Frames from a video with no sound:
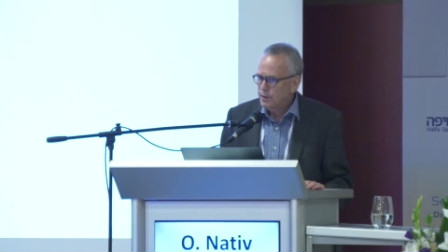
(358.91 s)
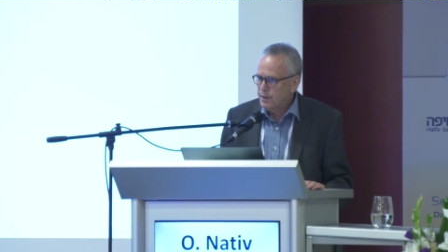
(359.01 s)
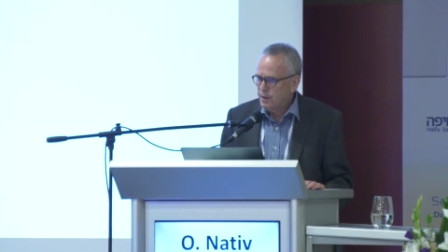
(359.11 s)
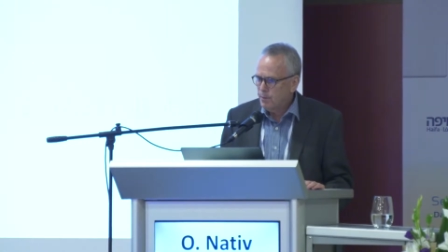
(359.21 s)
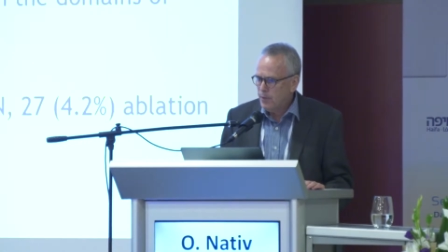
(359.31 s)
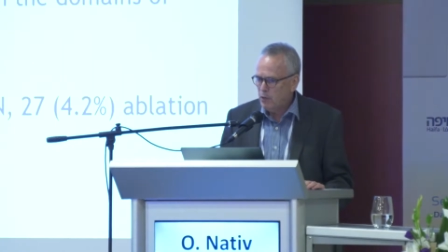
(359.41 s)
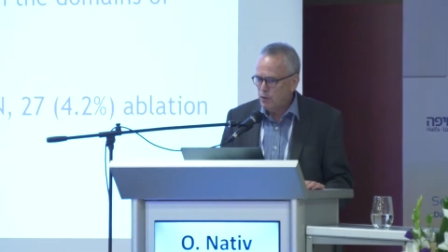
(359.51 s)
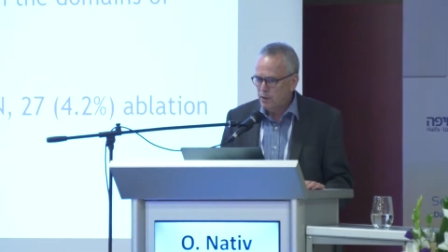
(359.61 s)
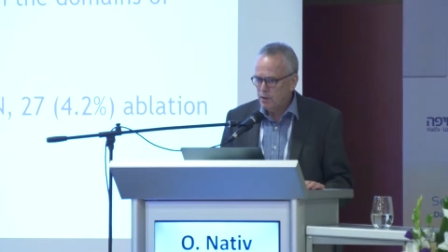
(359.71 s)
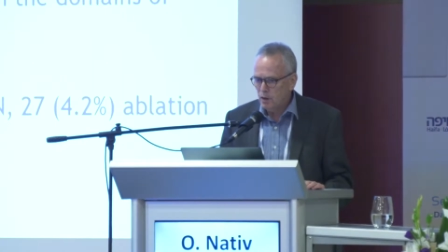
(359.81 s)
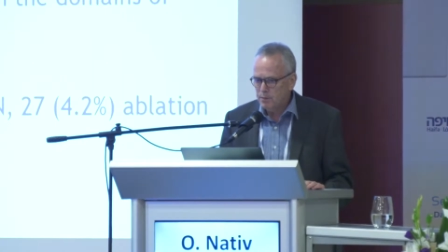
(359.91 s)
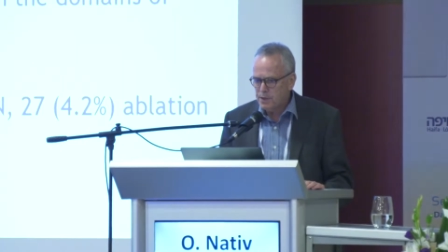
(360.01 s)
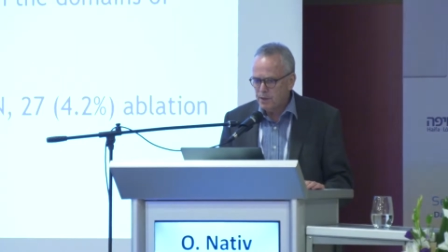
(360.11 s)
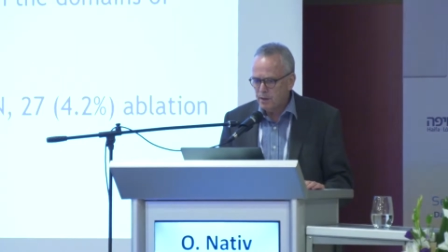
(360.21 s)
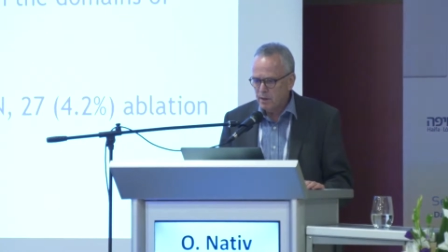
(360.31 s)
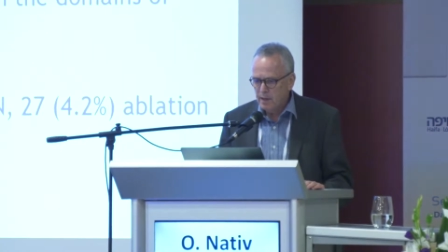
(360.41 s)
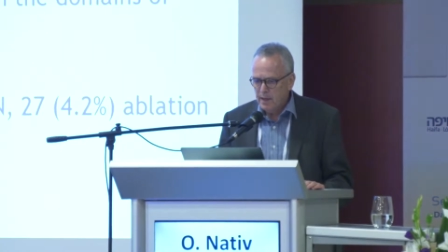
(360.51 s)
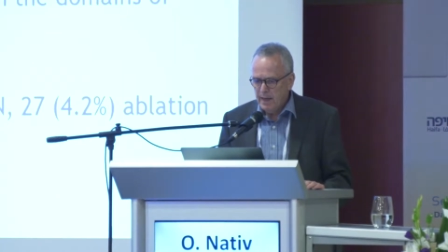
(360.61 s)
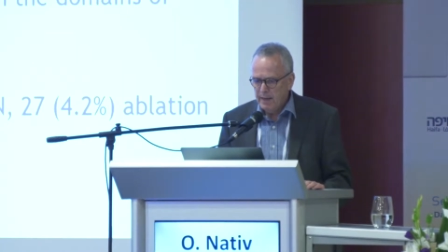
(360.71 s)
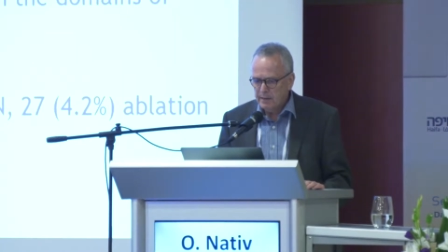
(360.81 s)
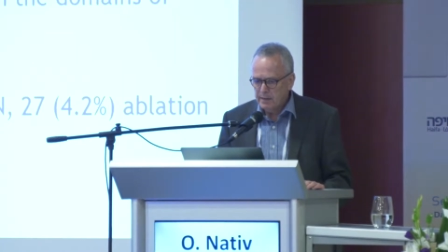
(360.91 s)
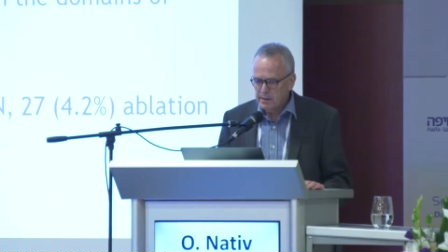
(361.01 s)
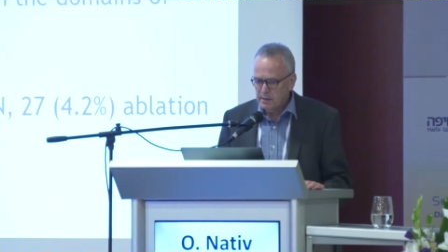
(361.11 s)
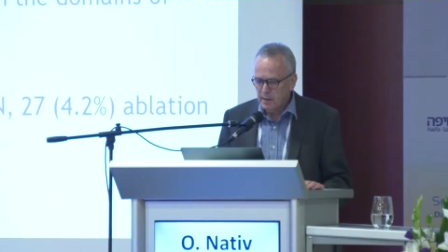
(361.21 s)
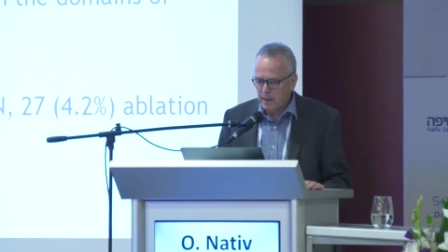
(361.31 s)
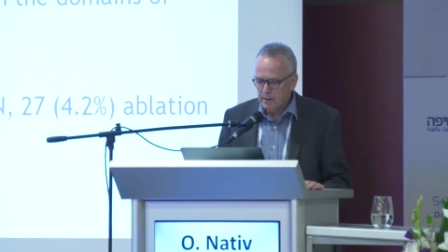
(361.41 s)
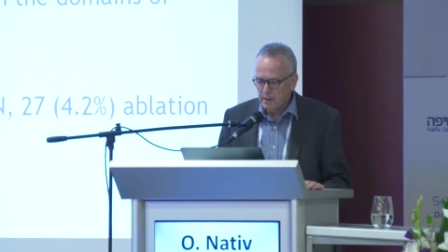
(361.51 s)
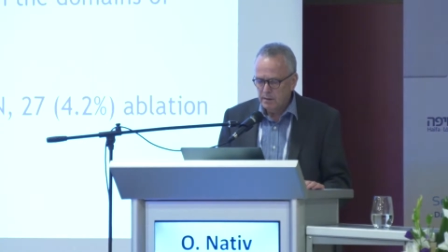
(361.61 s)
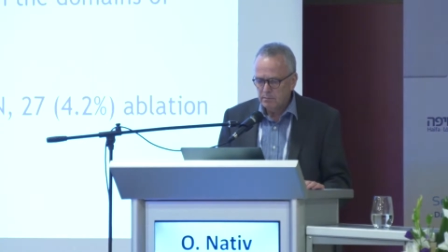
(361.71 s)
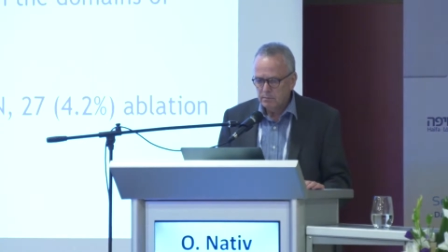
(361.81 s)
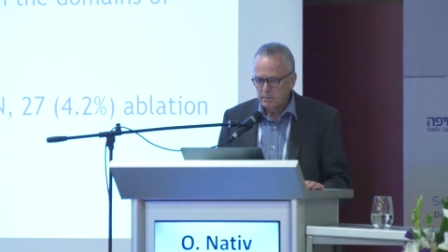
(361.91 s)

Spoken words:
therapeutic option? And this study